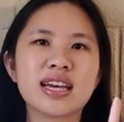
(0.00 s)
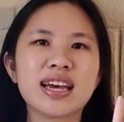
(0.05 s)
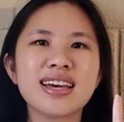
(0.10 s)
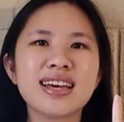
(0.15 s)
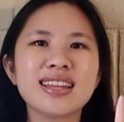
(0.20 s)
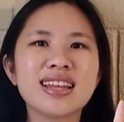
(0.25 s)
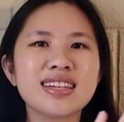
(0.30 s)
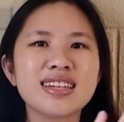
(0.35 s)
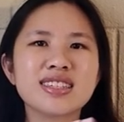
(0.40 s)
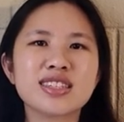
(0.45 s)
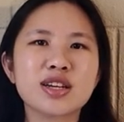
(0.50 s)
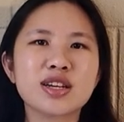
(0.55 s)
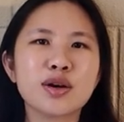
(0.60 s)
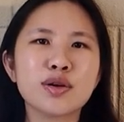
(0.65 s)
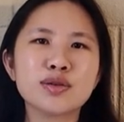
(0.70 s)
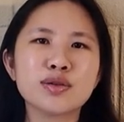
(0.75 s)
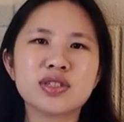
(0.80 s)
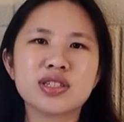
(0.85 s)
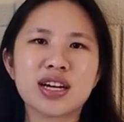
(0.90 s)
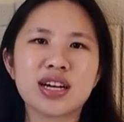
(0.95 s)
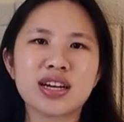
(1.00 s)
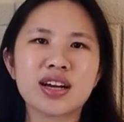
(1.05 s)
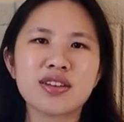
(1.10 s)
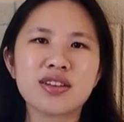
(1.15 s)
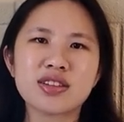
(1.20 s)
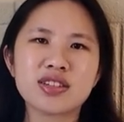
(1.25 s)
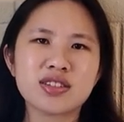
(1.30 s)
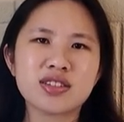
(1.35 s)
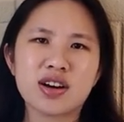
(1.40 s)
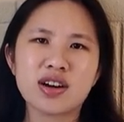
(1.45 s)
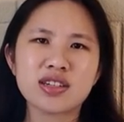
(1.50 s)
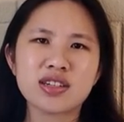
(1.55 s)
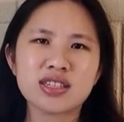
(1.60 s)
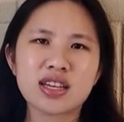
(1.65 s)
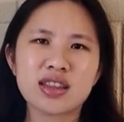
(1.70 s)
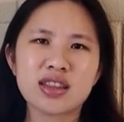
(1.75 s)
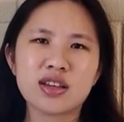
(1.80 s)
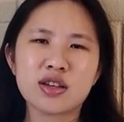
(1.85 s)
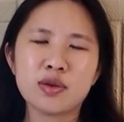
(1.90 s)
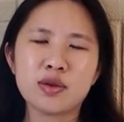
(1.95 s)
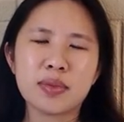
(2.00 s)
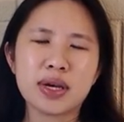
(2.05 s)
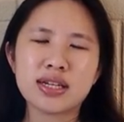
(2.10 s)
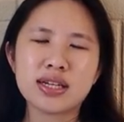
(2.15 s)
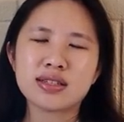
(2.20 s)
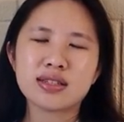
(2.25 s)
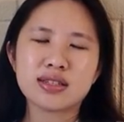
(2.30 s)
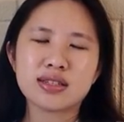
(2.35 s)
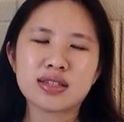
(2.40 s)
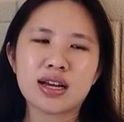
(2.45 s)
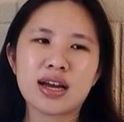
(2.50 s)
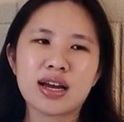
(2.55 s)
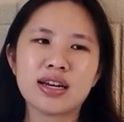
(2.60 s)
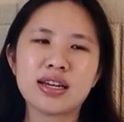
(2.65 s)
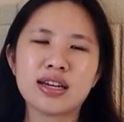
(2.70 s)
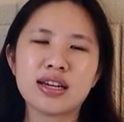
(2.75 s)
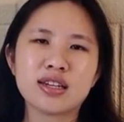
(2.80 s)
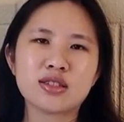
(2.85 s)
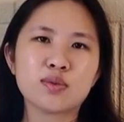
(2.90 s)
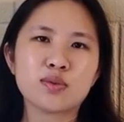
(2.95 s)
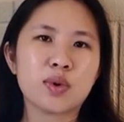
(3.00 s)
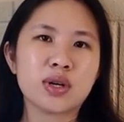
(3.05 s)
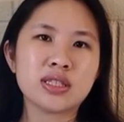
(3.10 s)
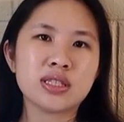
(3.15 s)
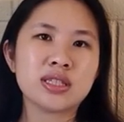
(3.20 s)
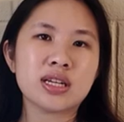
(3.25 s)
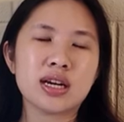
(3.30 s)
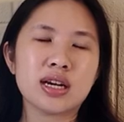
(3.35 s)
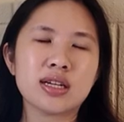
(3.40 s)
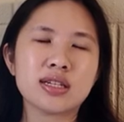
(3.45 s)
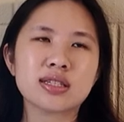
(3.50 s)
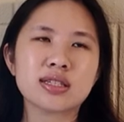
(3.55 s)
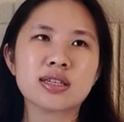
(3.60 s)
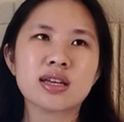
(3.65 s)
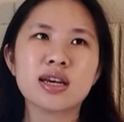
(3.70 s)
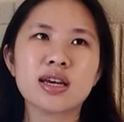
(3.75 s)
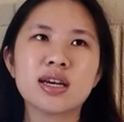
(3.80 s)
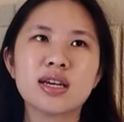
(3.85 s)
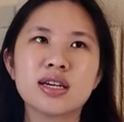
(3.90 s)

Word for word: hey, let's go check out the dogs at the Humane Society as one does